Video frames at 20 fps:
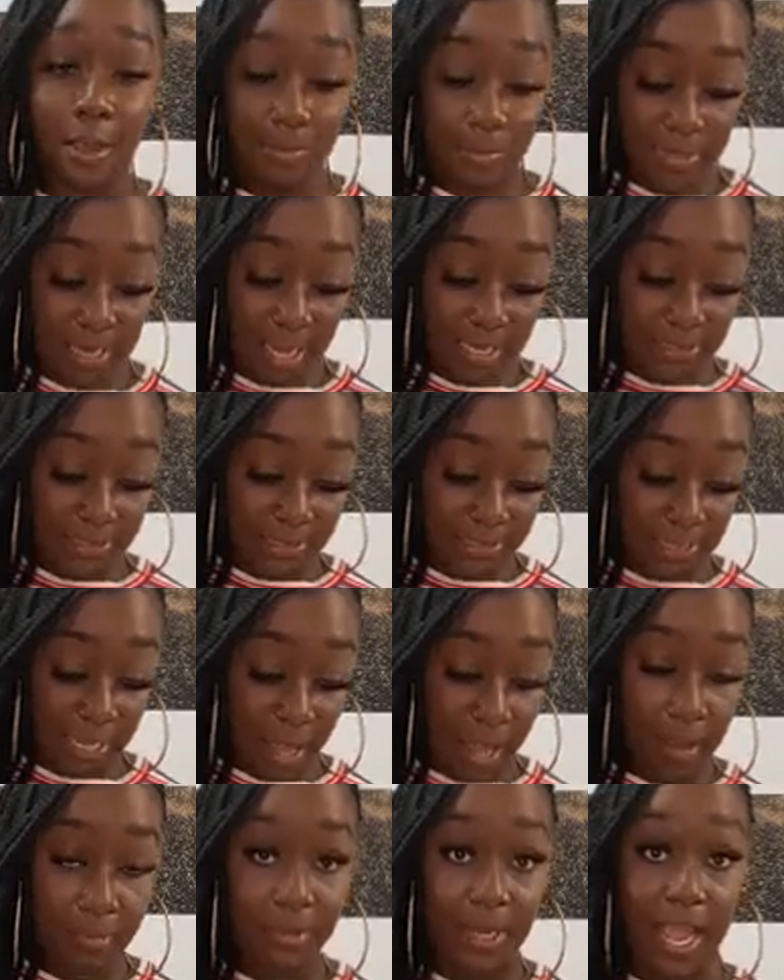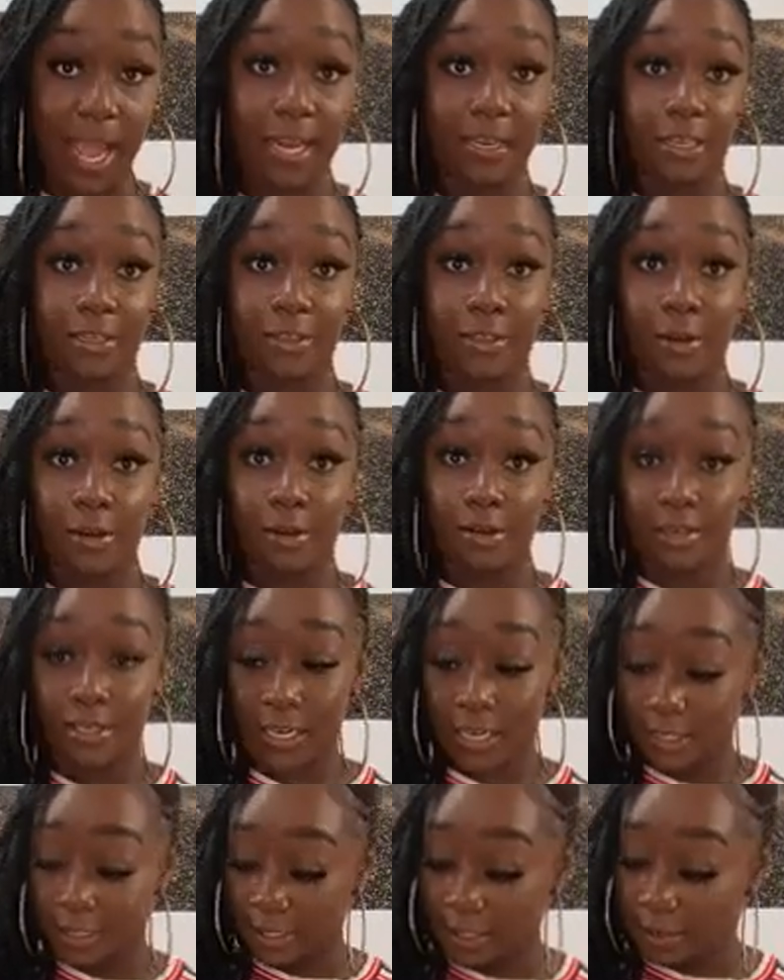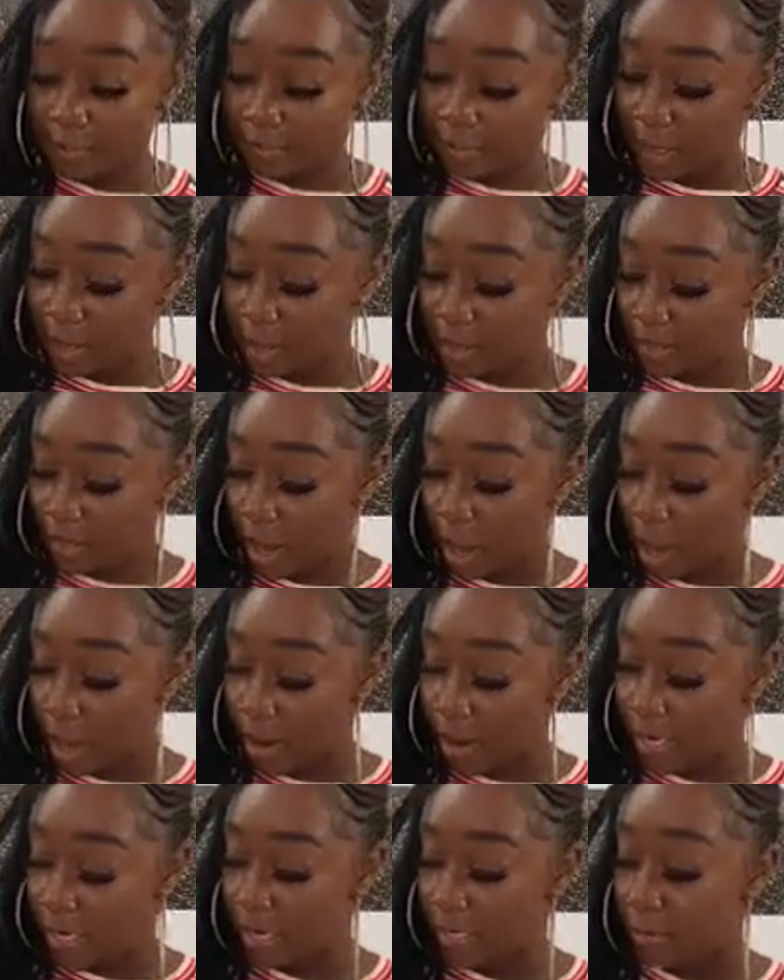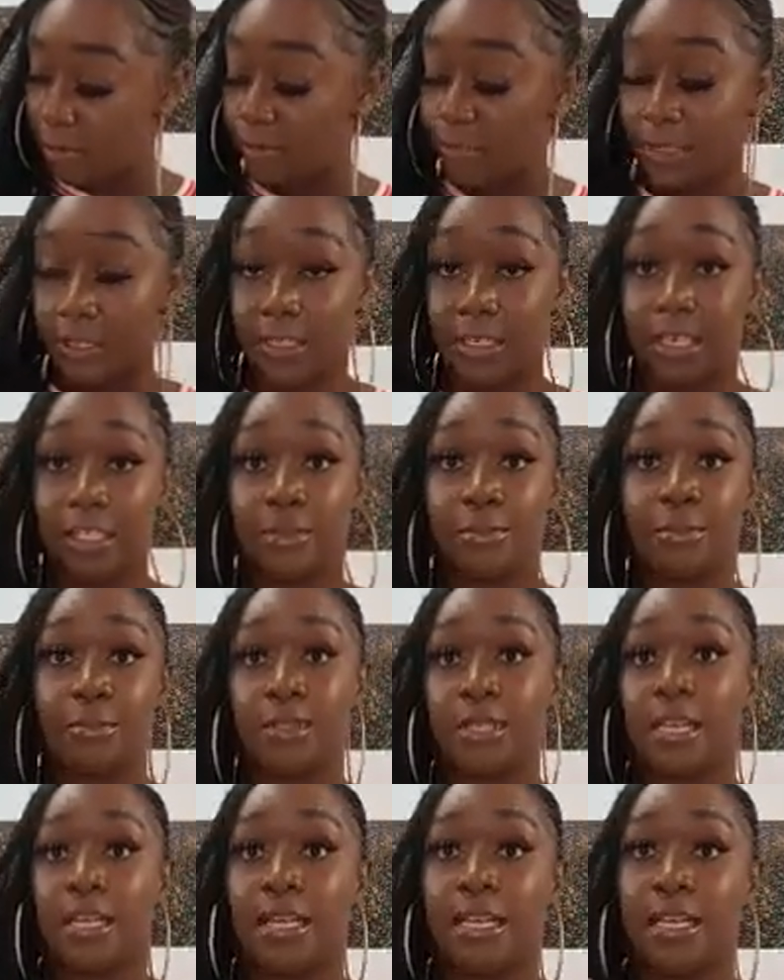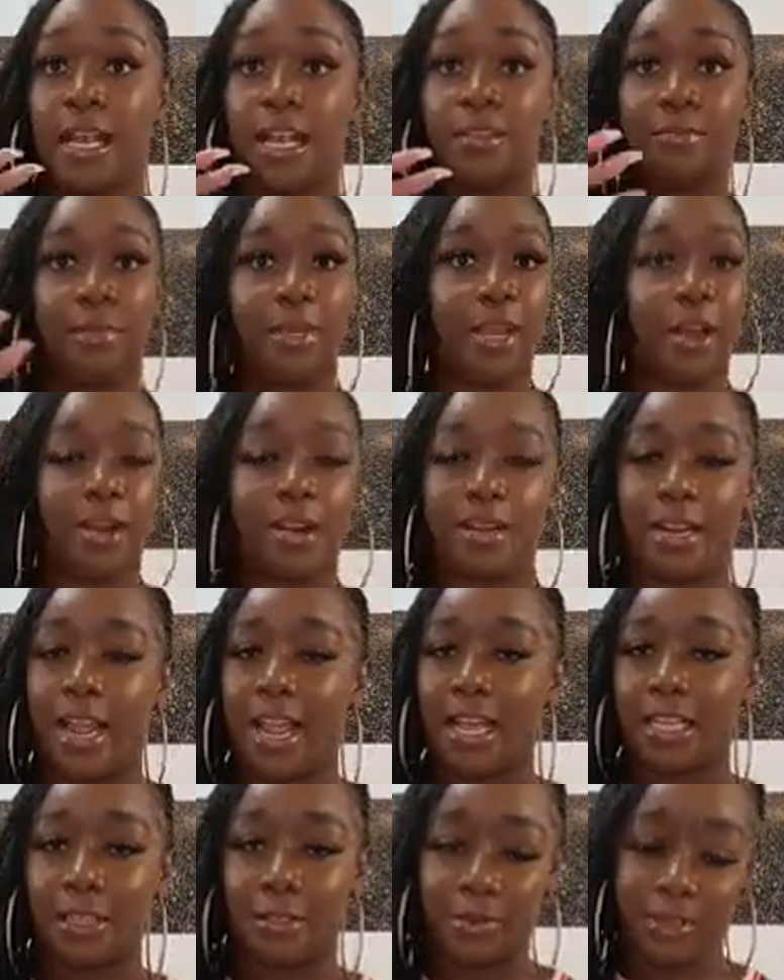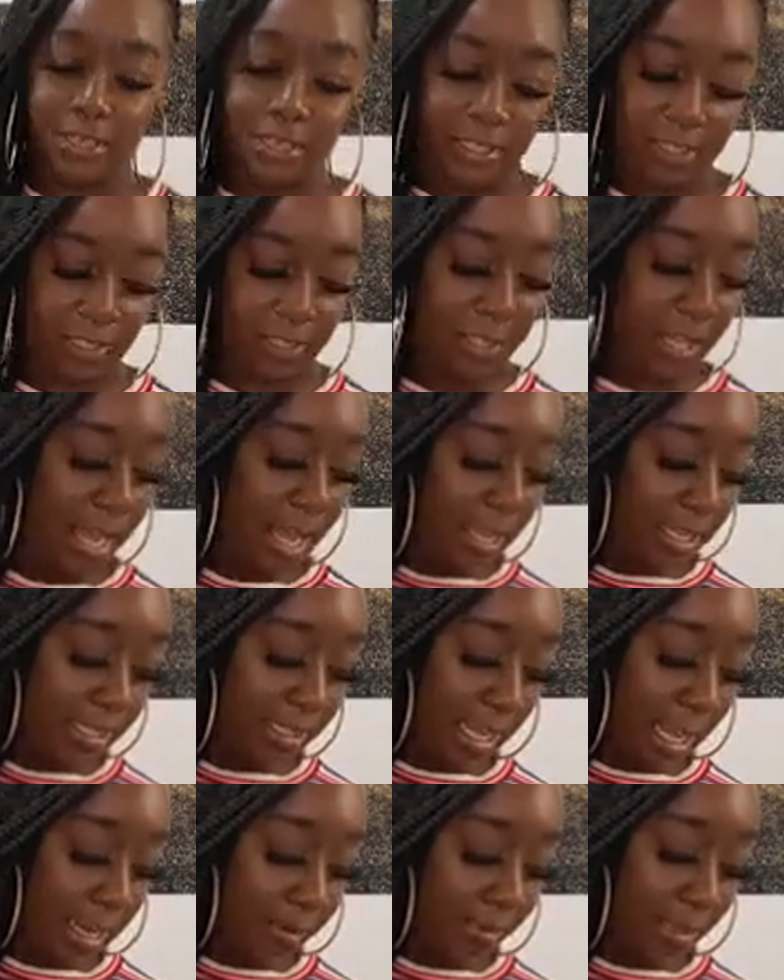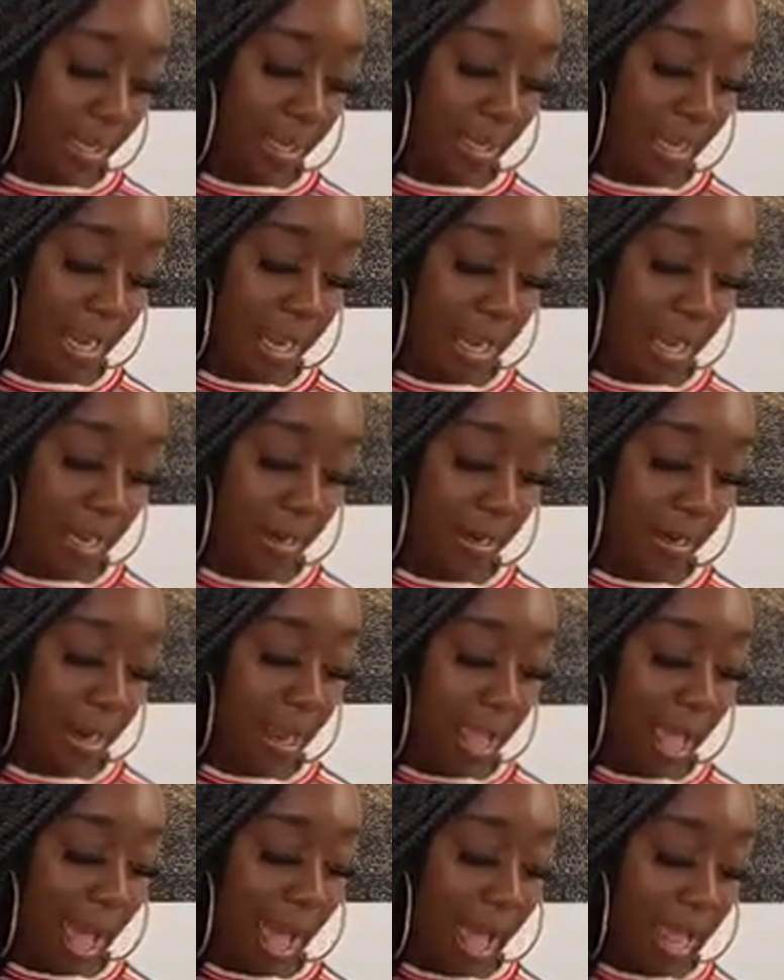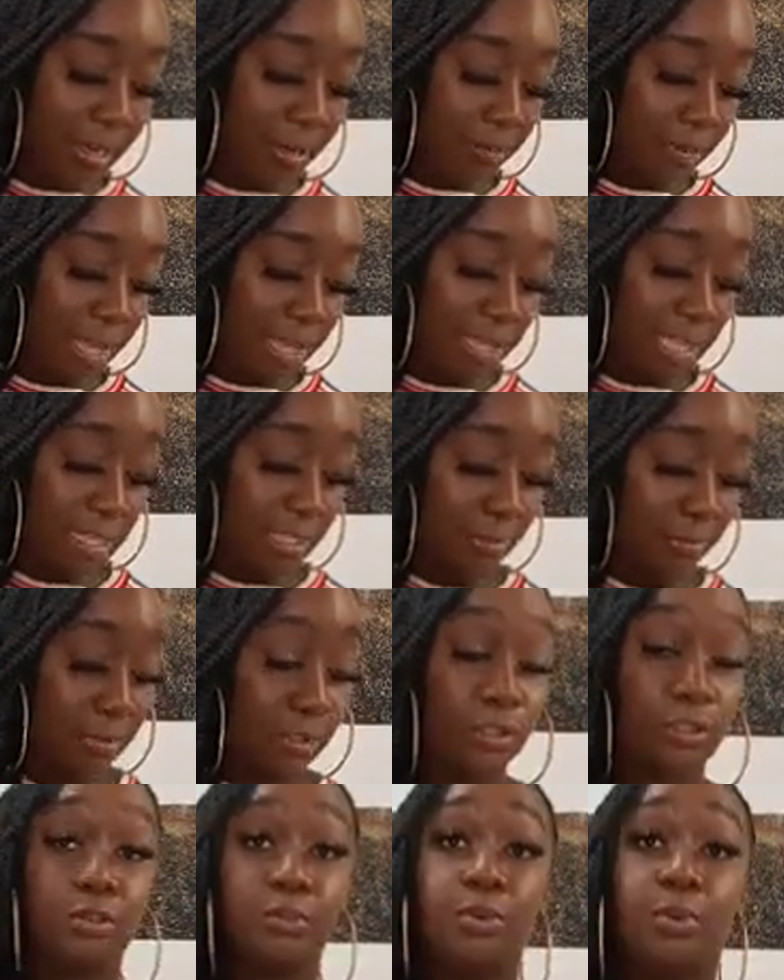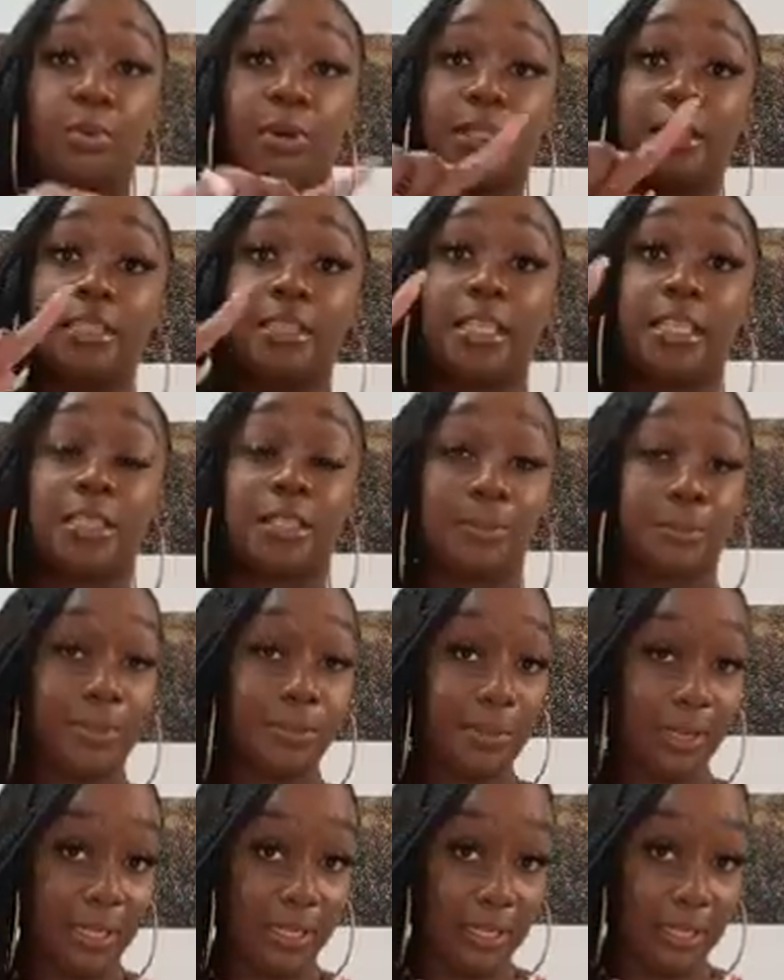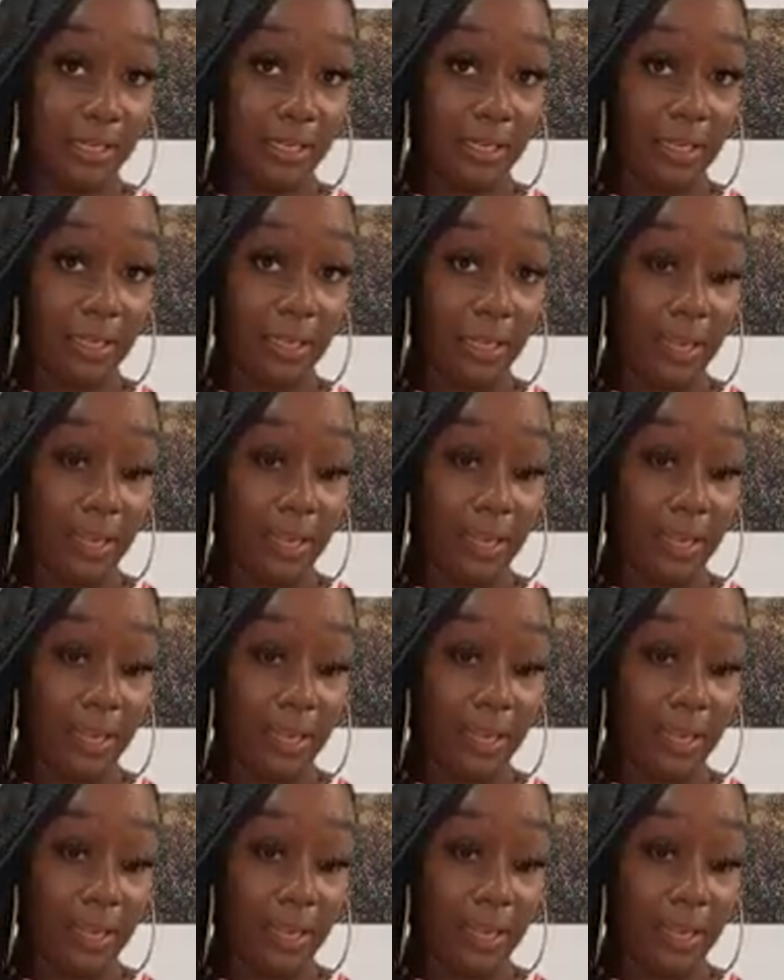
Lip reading: But I stopped at the 3rd digit because I already knew that the decimals that they gave me already had 3 digits. Same thing here. I knew that this was 2.6 repeating.